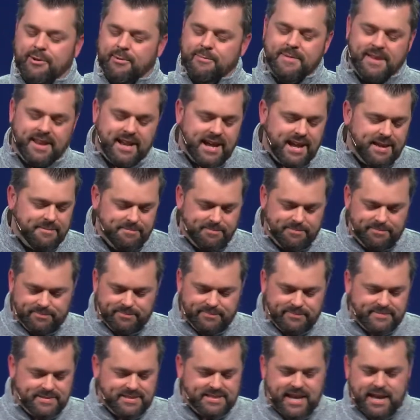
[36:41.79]
I mean, I
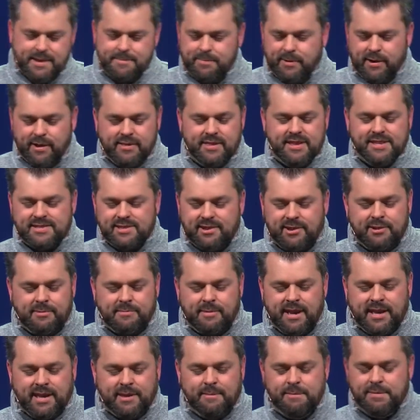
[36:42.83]
type all this onto
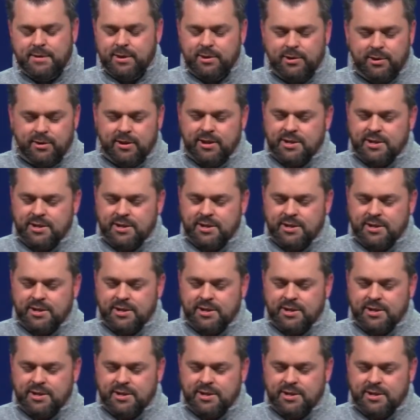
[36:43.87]
my computer